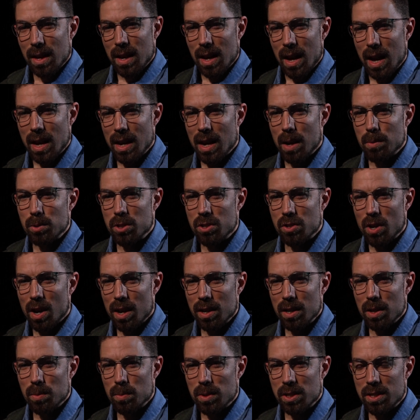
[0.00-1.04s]
And I was
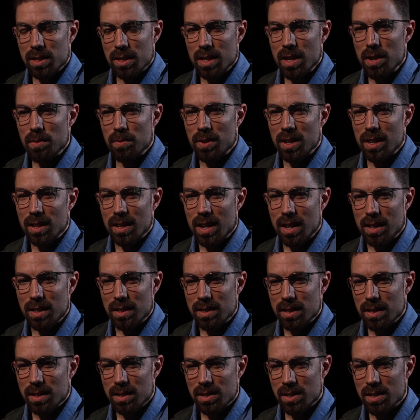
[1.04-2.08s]
talking with
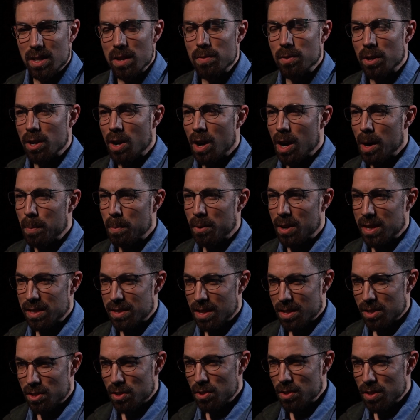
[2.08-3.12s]
Stephen Harper. I
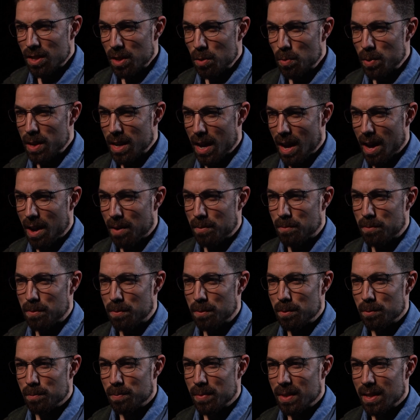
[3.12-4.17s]
said, do you think we have
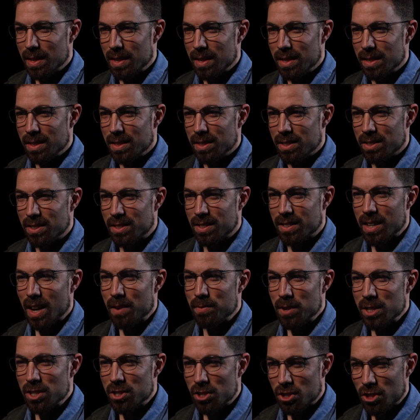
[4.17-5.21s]

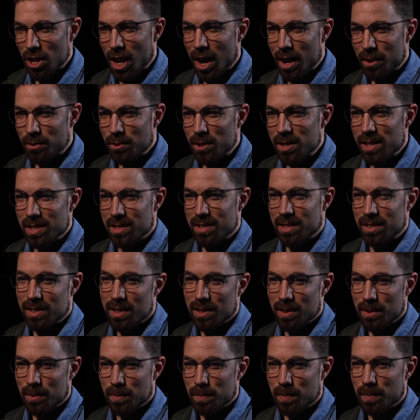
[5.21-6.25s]
7 genres
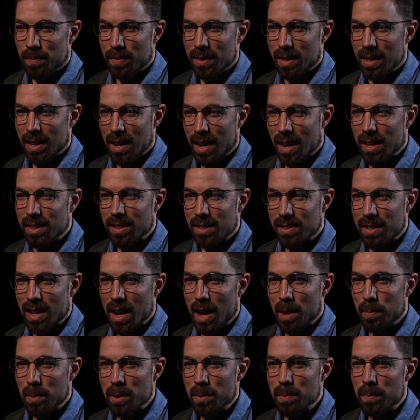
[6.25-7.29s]
on this
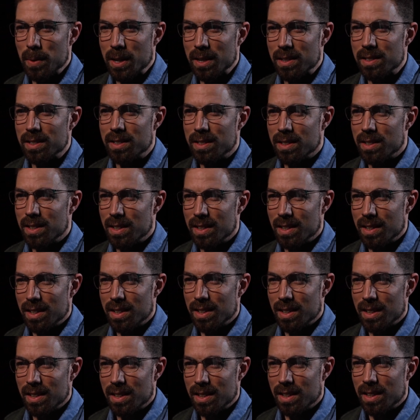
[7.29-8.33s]
album? And
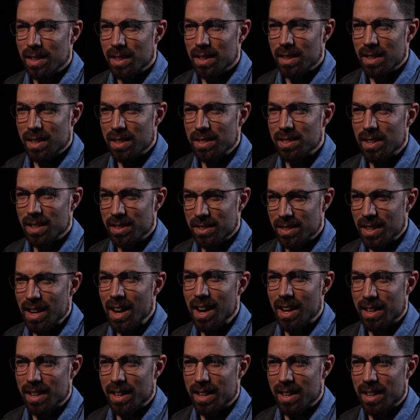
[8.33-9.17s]
he says, yeah,